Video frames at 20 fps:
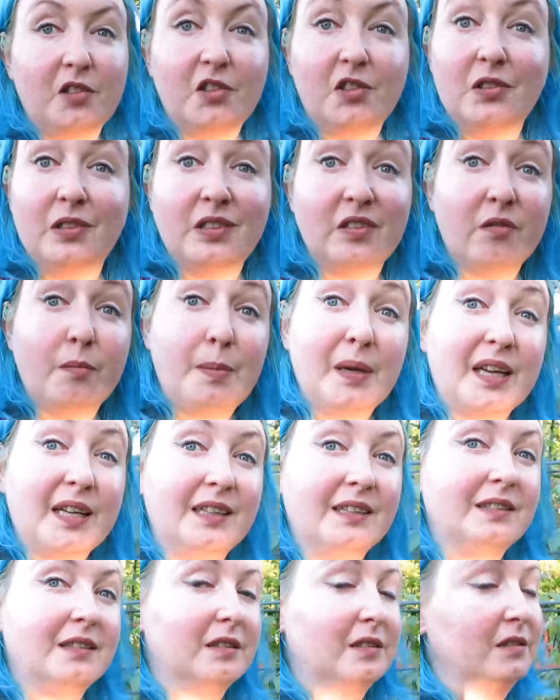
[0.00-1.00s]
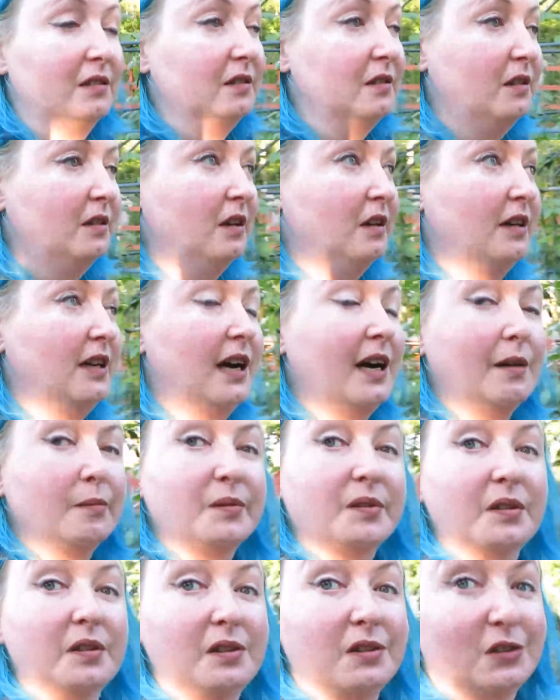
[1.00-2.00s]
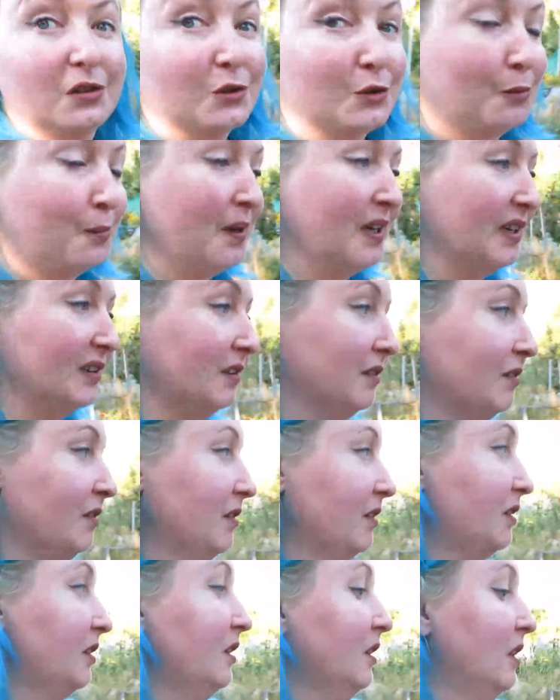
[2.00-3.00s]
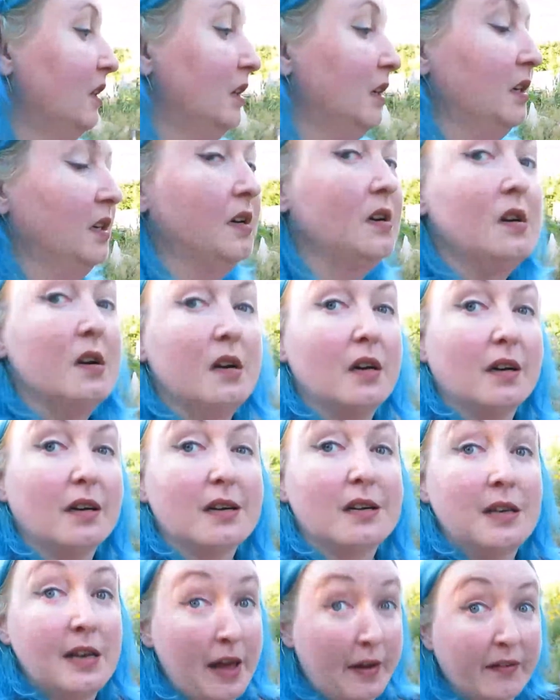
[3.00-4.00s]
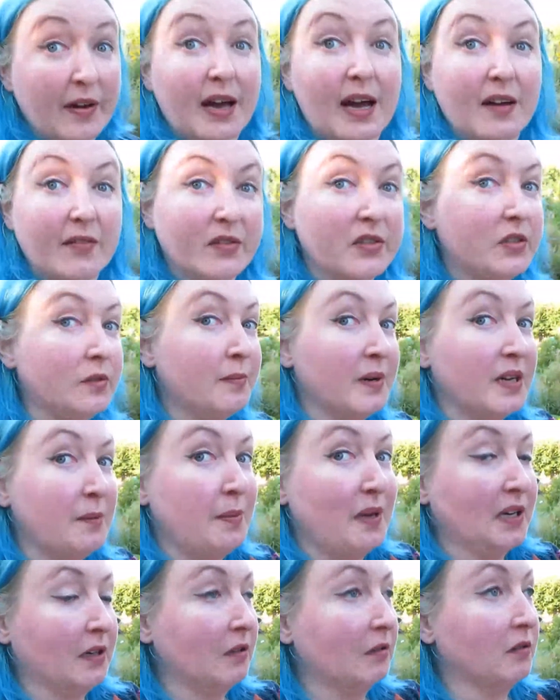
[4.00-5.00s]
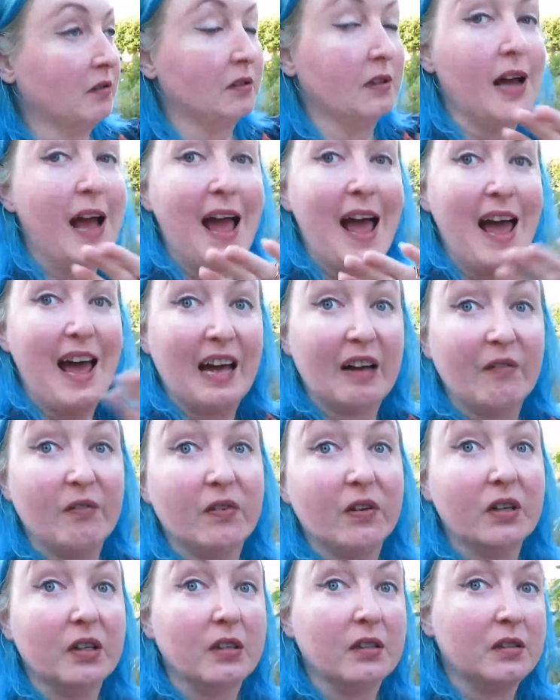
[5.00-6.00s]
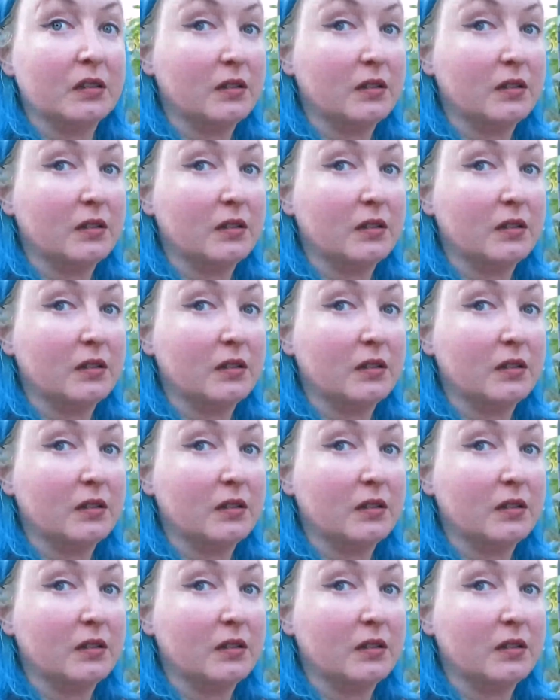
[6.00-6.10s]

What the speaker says: just use it for pickling. I absolutely adore pickles. Never have too many pickles, ever.